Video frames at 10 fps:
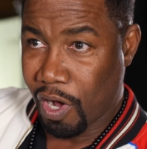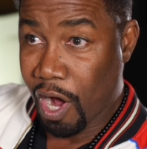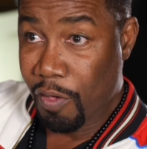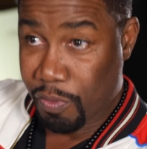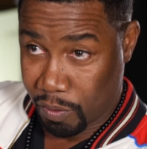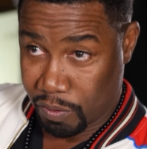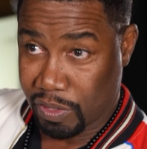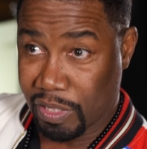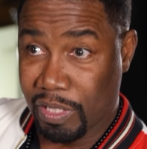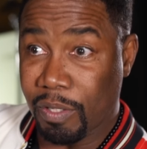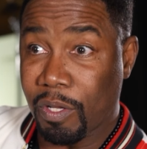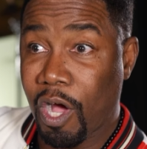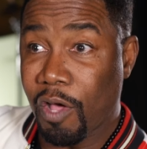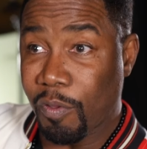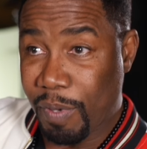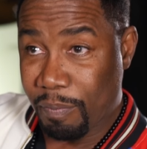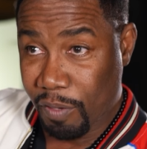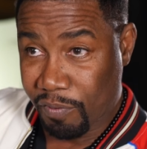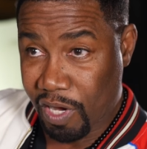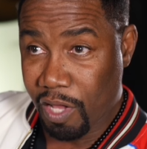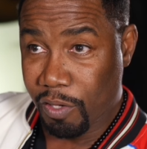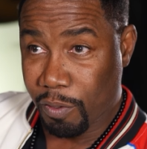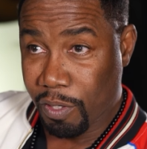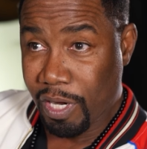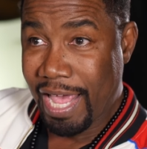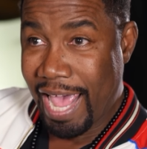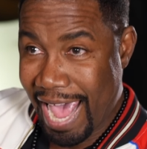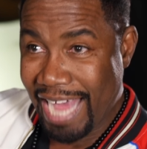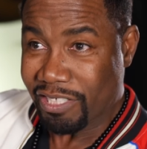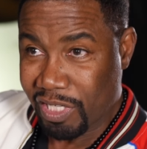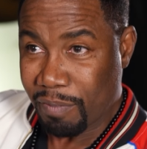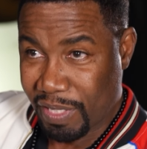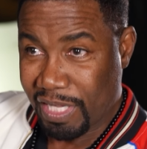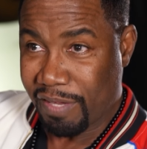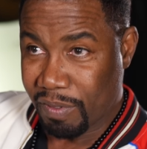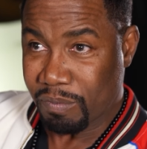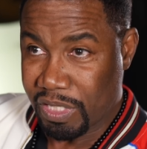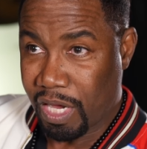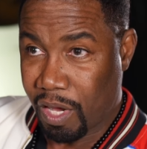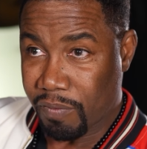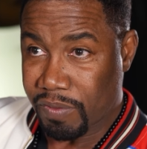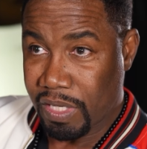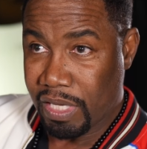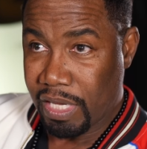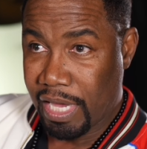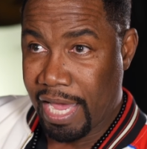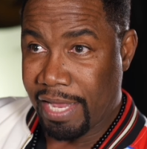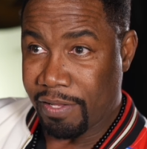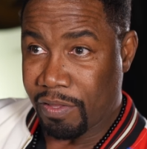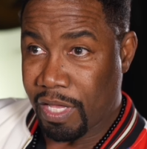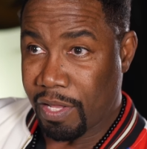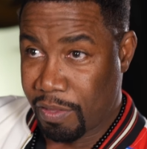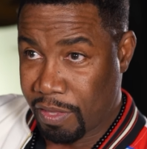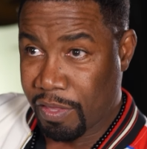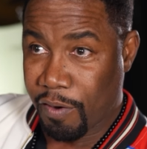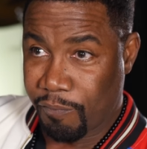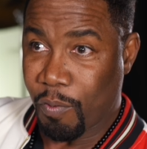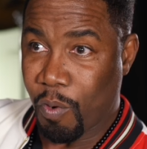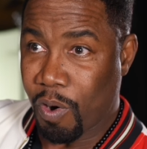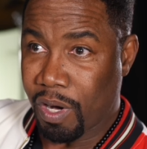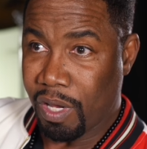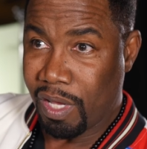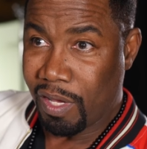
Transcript: others, other people of color, actually believe themselves, and th therefore